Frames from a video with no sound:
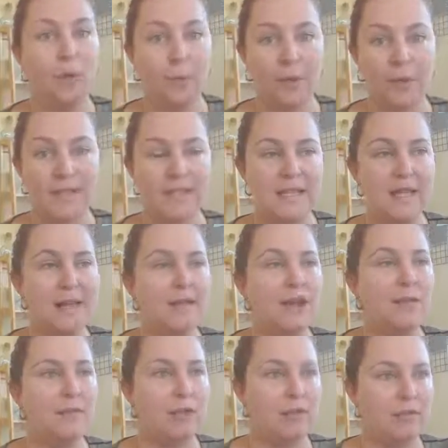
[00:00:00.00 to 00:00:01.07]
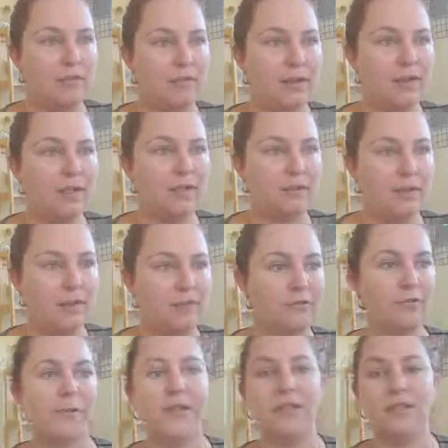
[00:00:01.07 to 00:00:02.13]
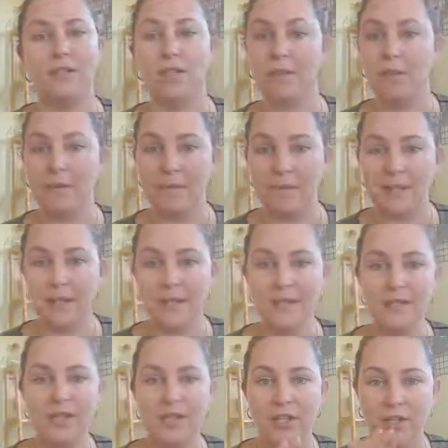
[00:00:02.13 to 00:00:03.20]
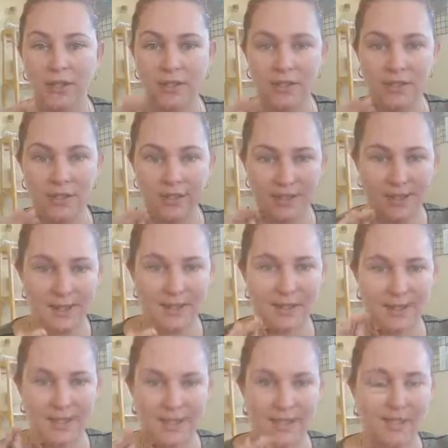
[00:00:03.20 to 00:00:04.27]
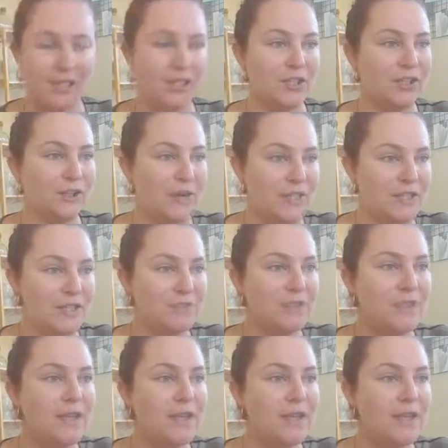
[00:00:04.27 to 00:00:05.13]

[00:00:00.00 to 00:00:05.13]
What is that? I'm going to read it directly from the ATO website so that you can get it exactly correct.